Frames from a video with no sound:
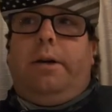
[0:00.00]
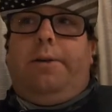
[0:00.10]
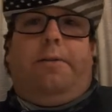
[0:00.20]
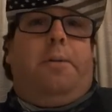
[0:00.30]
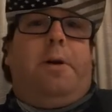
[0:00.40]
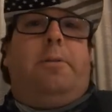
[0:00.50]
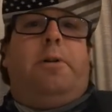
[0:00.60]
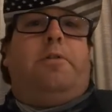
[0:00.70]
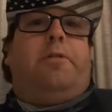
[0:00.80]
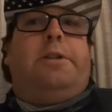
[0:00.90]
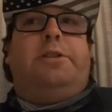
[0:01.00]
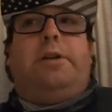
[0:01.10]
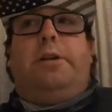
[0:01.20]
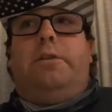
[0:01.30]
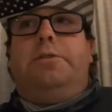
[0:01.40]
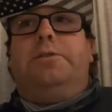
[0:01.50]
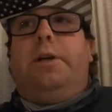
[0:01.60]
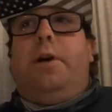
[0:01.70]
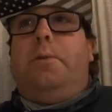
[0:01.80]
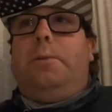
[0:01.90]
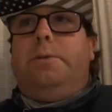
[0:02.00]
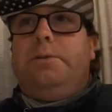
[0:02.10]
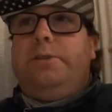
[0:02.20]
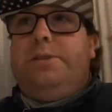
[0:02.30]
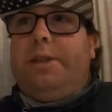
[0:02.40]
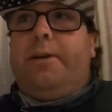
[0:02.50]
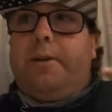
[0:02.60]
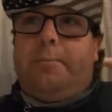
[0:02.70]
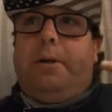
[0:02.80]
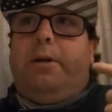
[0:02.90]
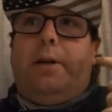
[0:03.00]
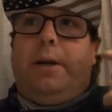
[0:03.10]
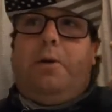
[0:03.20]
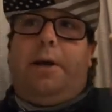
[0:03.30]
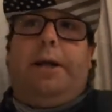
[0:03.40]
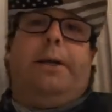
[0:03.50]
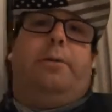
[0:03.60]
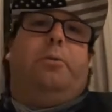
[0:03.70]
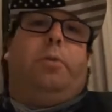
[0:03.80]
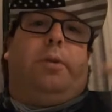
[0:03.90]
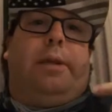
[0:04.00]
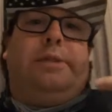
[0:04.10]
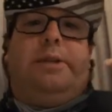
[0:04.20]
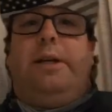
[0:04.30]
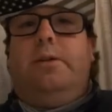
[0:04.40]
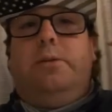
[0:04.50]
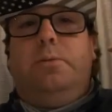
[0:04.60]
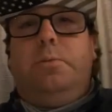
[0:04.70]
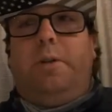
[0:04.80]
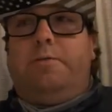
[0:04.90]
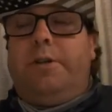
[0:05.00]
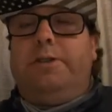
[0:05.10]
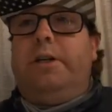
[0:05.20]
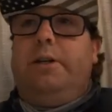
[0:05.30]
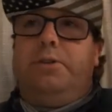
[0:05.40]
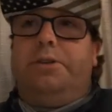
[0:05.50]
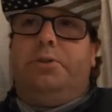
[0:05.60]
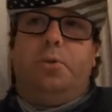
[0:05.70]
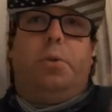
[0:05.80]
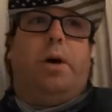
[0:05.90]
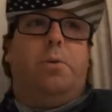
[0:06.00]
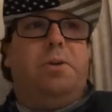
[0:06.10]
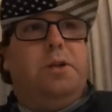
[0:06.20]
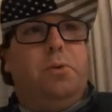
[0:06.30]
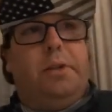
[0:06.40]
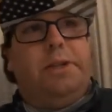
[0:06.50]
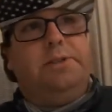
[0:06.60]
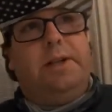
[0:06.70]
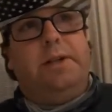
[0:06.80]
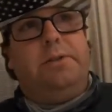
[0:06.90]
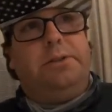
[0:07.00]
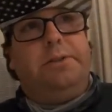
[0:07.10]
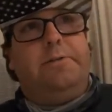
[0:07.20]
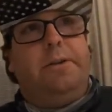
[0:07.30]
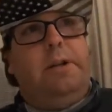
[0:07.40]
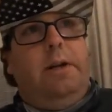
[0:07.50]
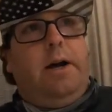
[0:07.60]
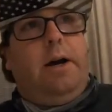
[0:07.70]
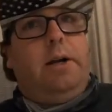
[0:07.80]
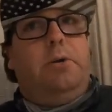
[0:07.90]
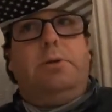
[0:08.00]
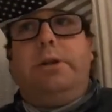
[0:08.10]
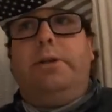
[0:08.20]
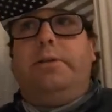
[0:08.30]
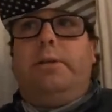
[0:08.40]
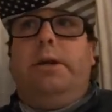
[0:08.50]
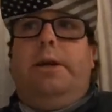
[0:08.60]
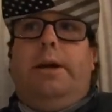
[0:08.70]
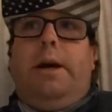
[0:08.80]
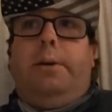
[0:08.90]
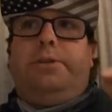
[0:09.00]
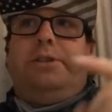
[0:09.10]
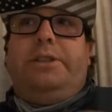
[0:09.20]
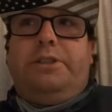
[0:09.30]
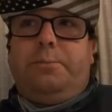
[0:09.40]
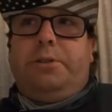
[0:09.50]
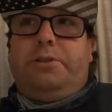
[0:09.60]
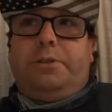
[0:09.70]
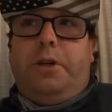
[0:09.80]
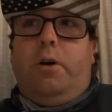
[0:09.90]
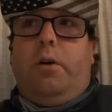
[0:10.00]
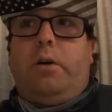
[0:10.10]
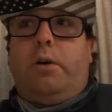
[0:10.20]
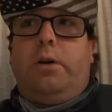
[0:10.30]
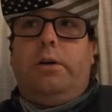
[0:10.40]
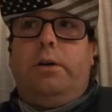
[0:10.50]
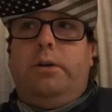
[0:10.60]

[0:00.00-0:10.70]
if I'm at my friend's house, I would sit there and be like, okay, this house, my friend's house, this is what I would do with this house if I owned it. And I would see someone's car